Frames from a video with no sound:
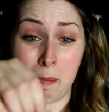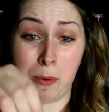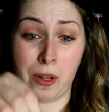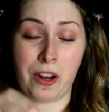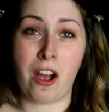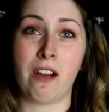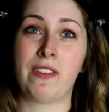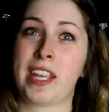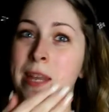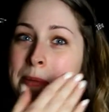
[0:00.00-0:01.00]
pull it off.
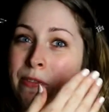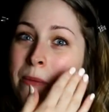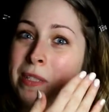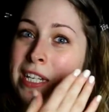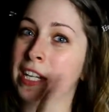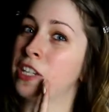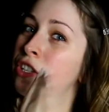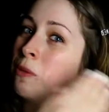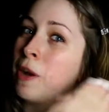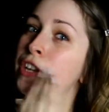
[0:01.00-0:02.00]
It keeps it from sticking
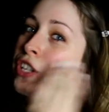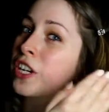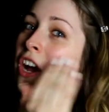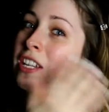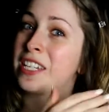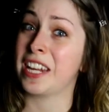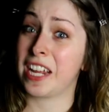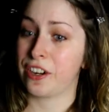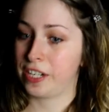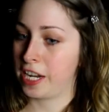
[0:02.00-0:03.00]
too much and causing any
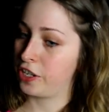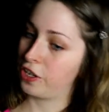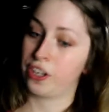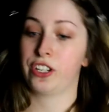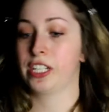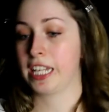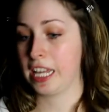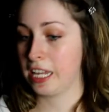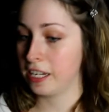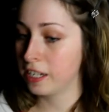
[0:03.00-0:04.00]
irritation on your
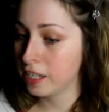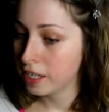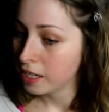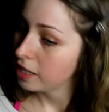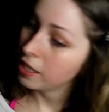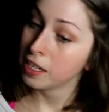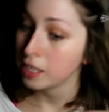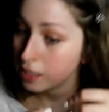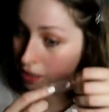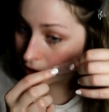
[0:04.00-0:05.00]
skin.
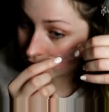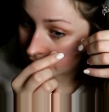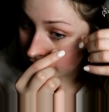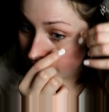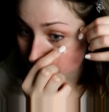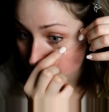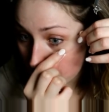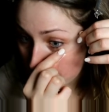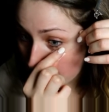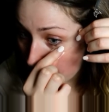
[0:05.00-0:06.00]
So just take it from